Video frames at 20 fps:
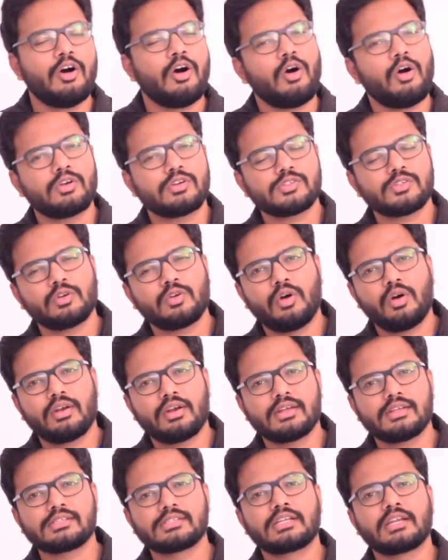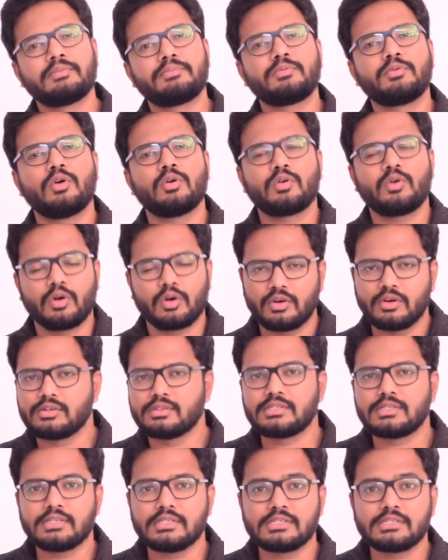also called as
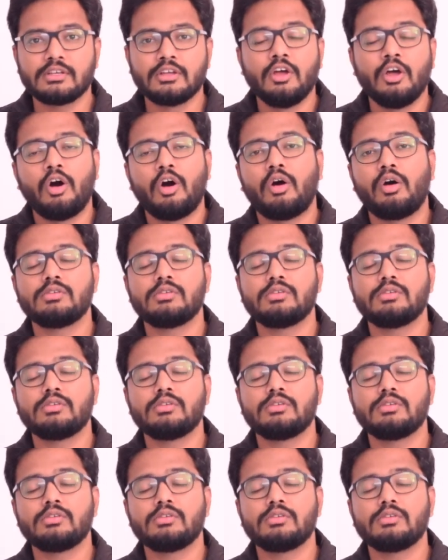cryptococcosis,